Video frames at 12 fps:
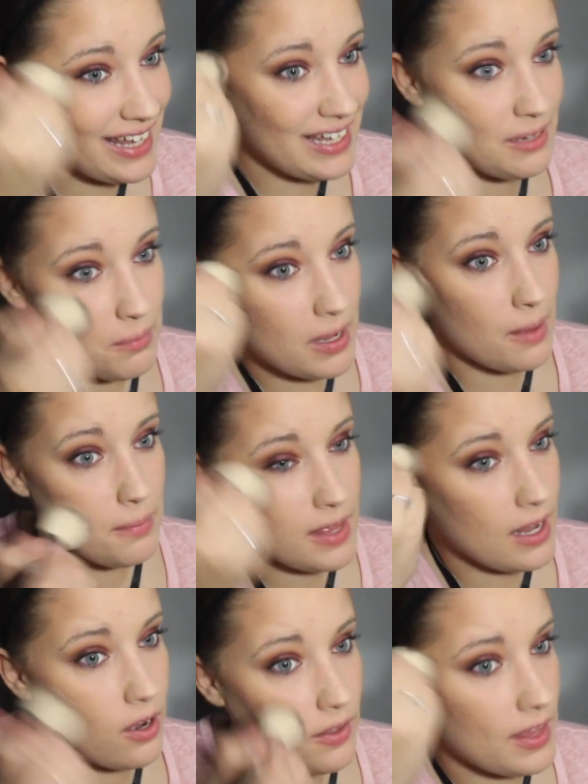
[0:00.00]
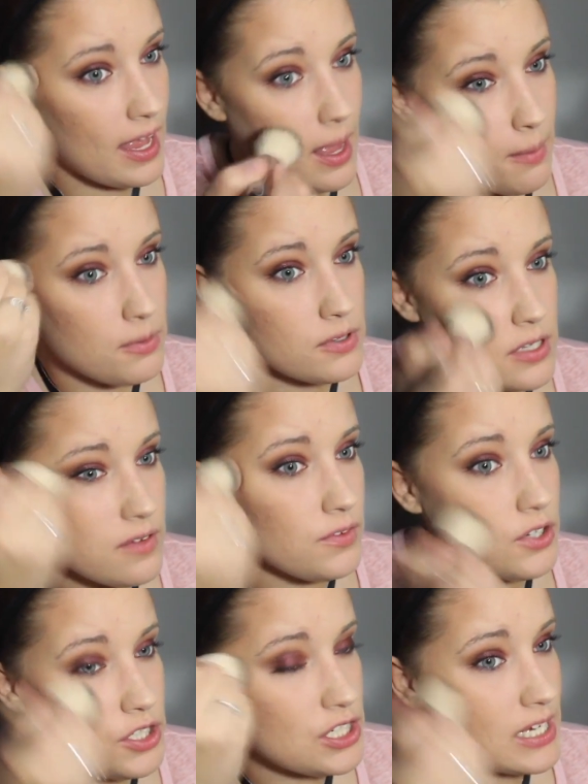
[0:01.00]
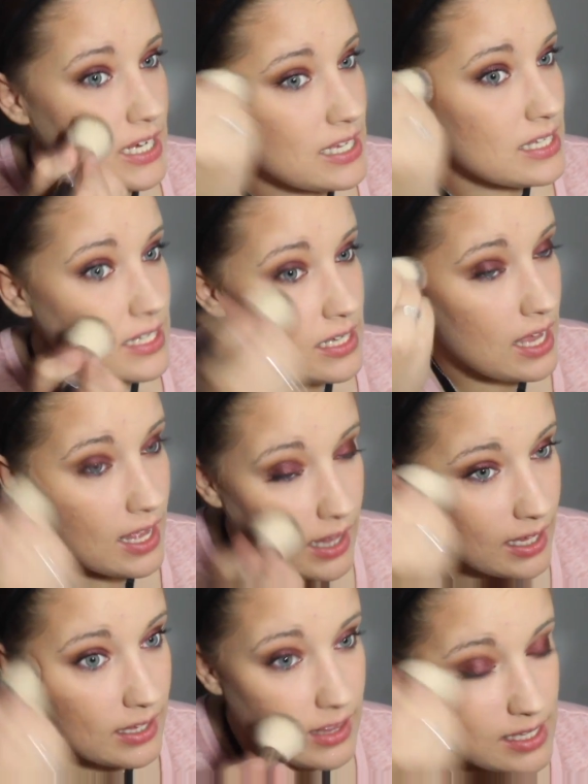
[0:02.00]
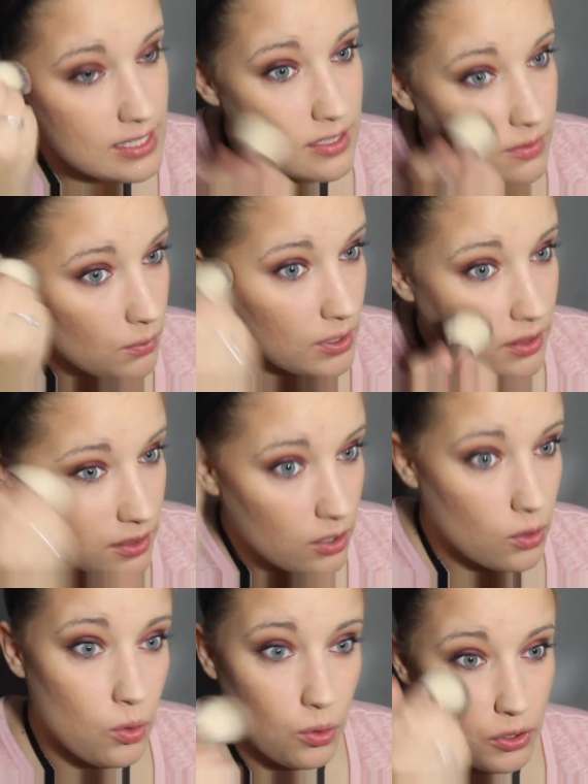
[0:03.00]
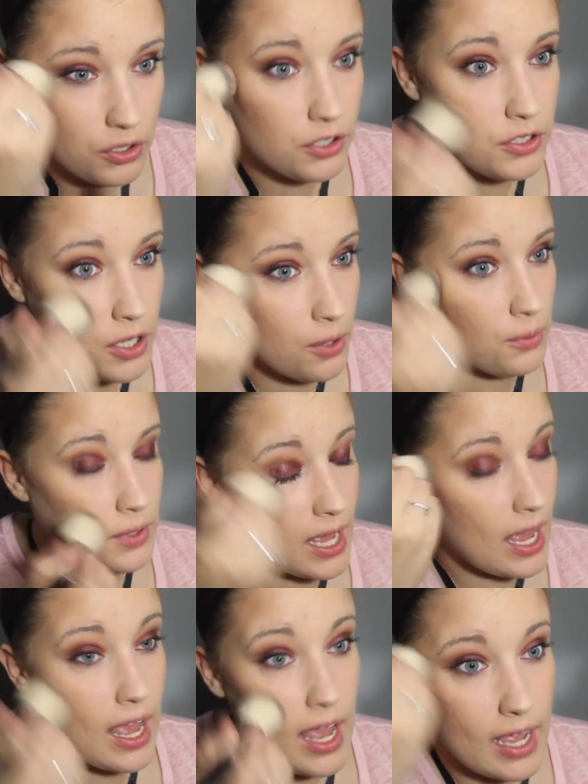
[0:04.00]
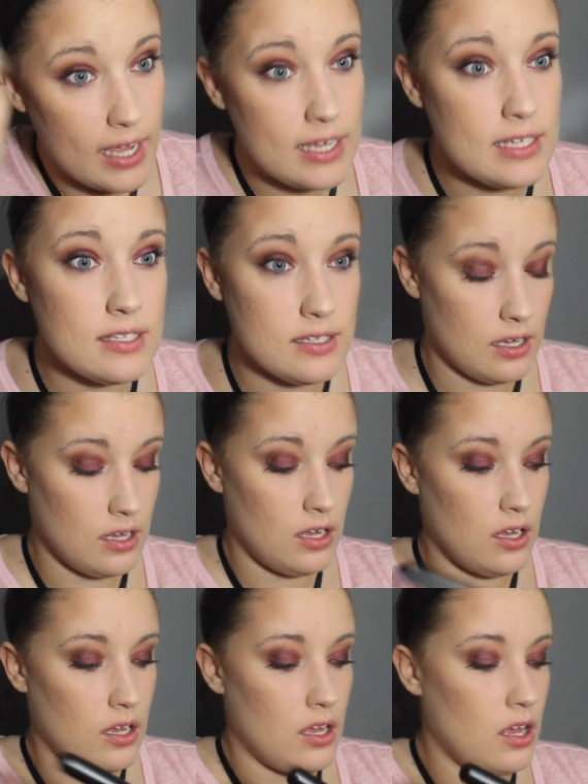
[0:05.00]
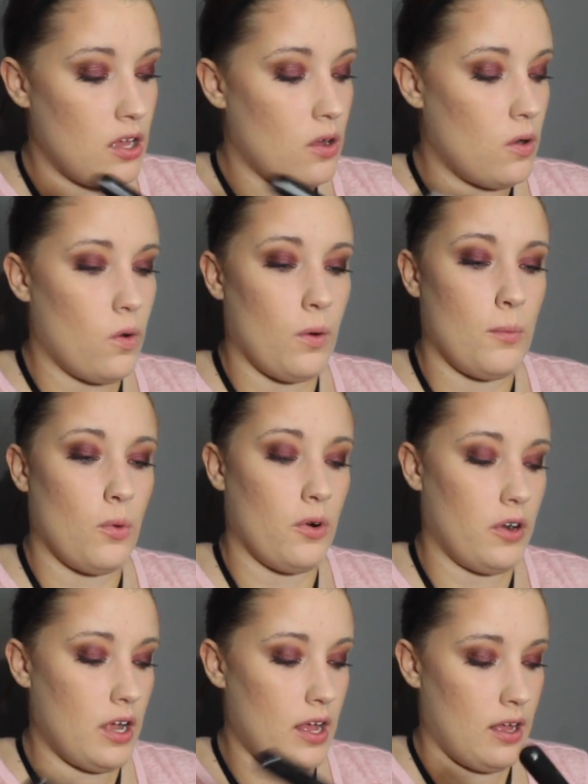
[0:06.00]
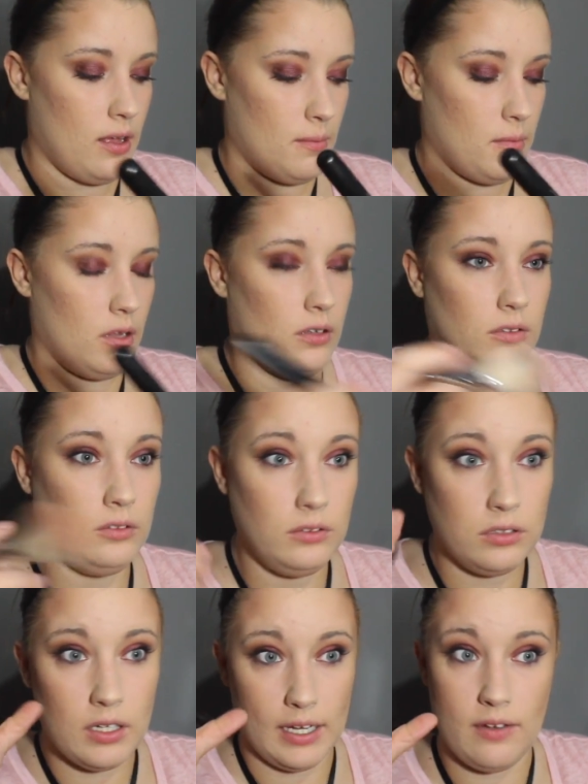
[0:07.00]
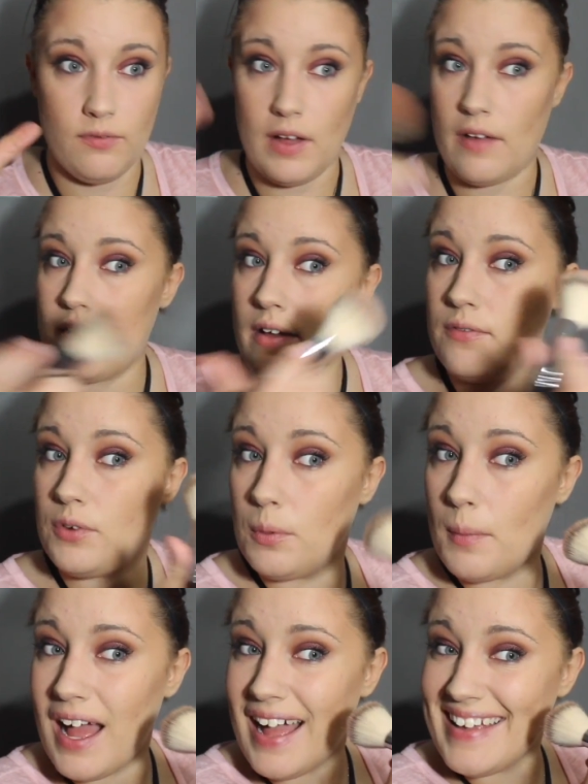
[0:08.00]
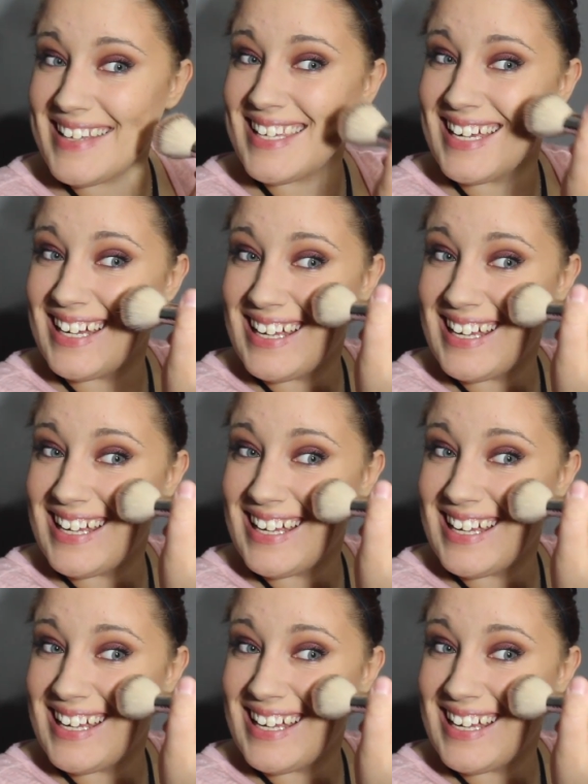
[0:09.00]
and pop that on the apples of your cheeks. I like this with cooler toned eyes, or more like va va voom eyes,